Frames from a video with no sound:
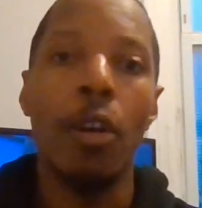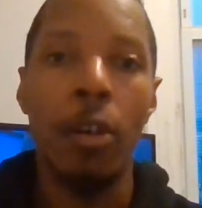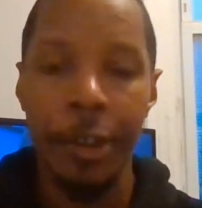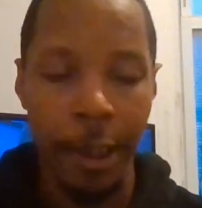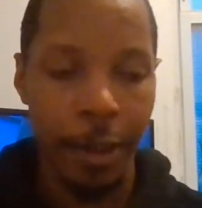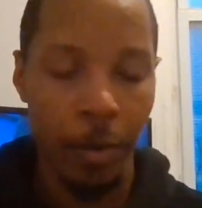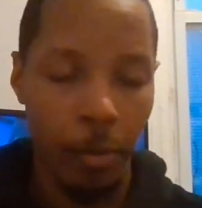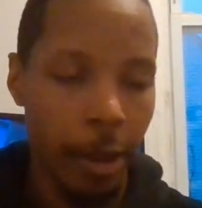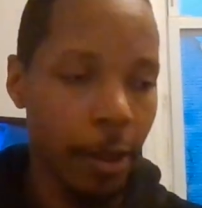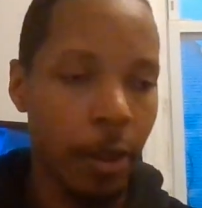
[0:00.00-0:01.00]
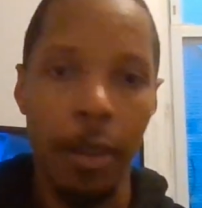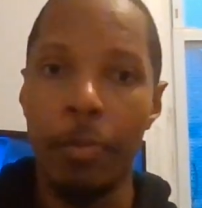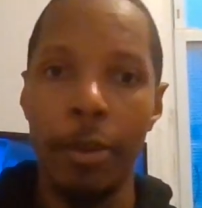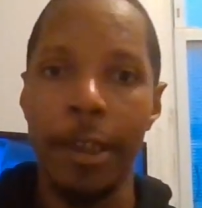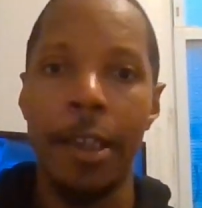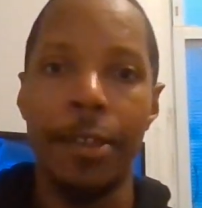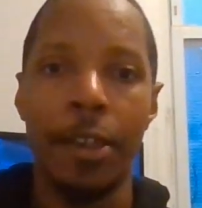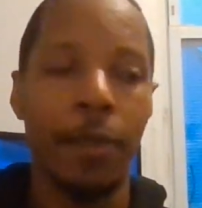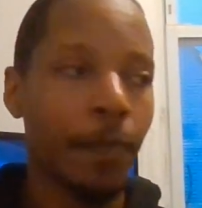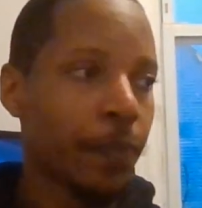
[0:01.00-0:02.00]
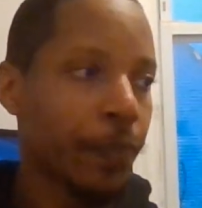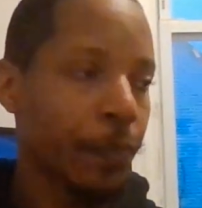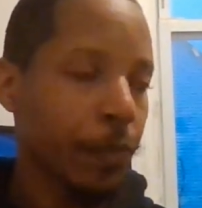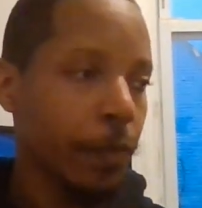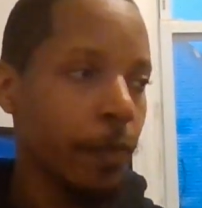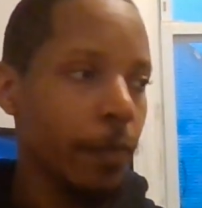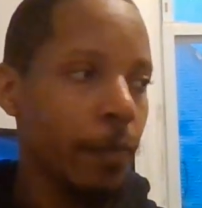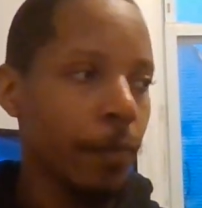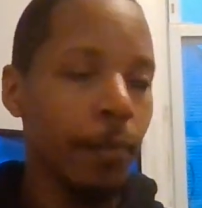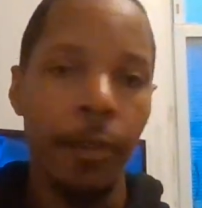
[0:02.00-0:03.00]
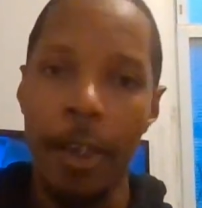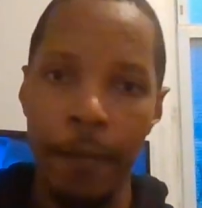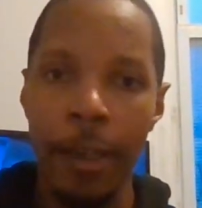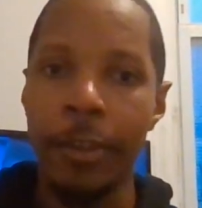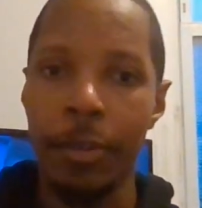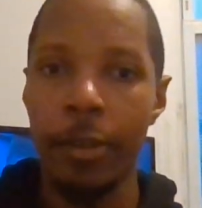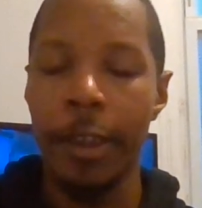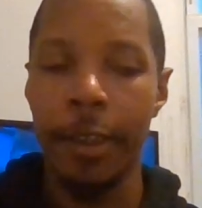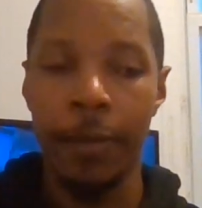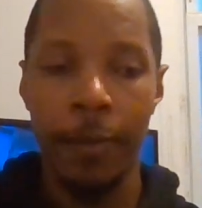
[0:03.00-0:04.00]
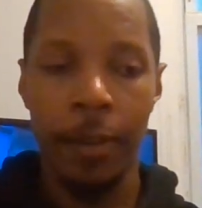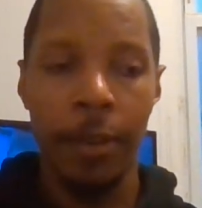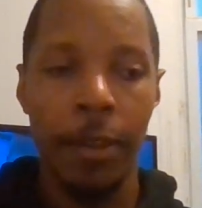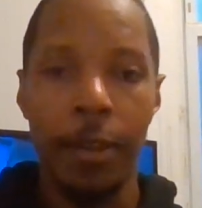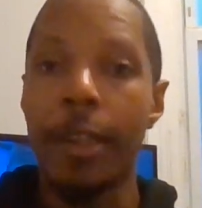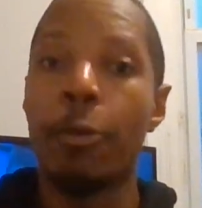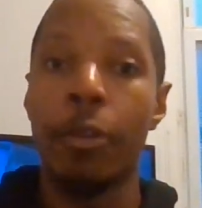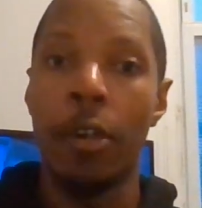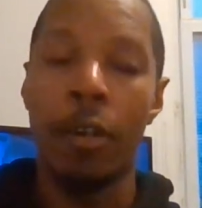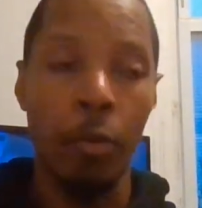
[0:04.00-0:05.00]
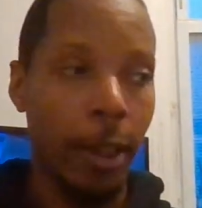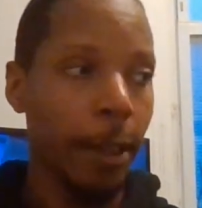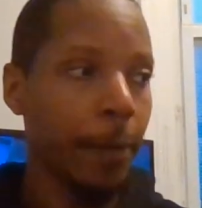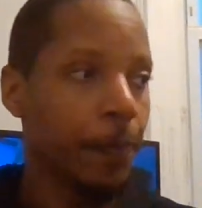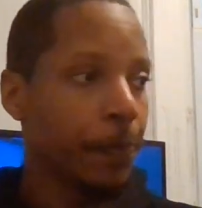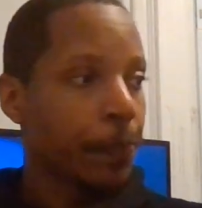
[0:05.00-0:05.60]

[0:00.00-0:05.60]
or Jason But The point is, eventually, they will go away